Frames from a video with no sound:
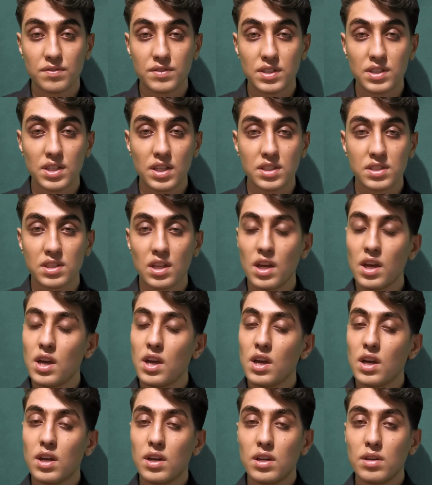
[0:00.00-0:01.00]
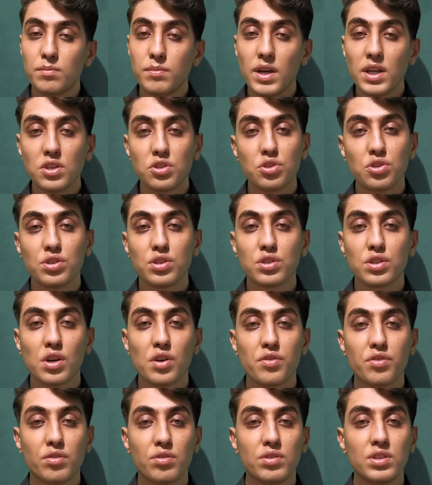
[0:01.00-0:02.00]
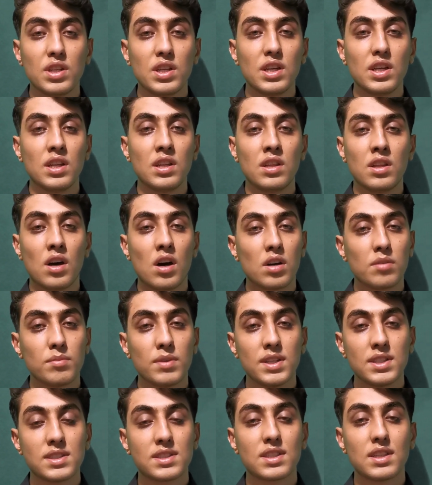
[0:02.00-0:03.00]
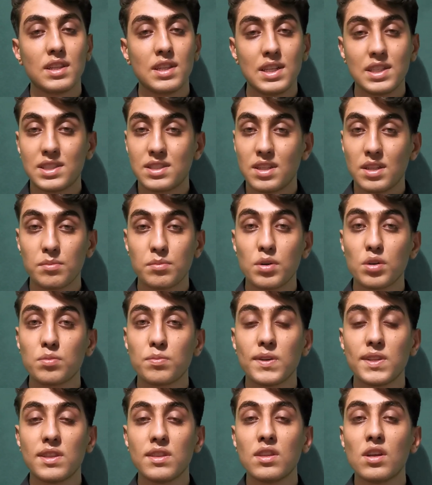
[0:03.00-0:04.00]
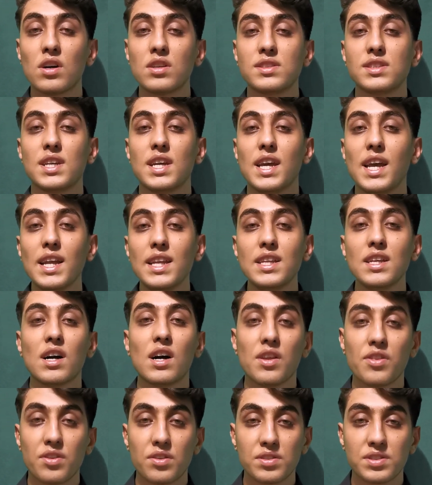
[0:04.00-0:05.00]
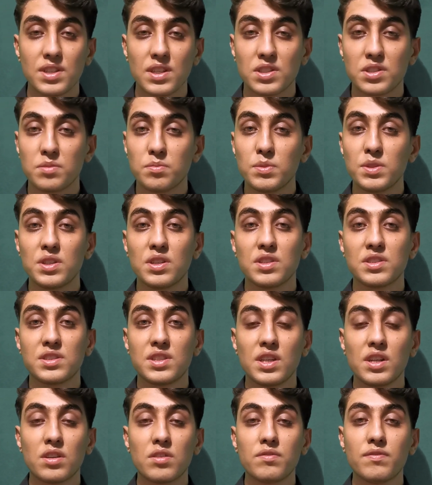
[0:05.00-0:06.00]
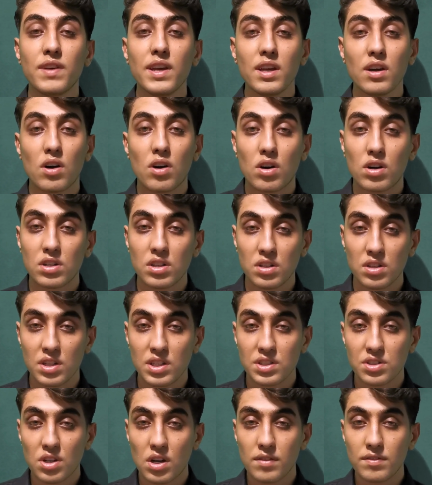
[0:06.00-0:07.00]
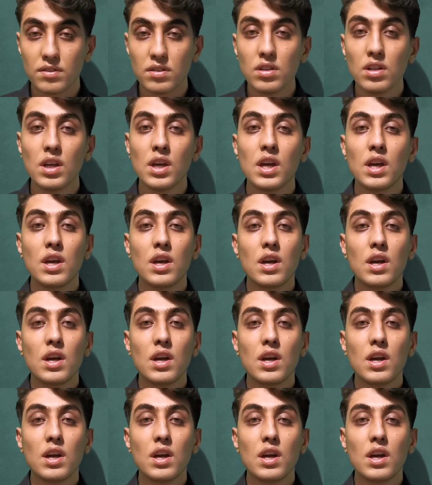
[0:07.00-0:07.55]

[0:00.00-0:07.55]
of the test, make sure you go through the Longman's listening book, but not any other section because they are way harder than TOEFL.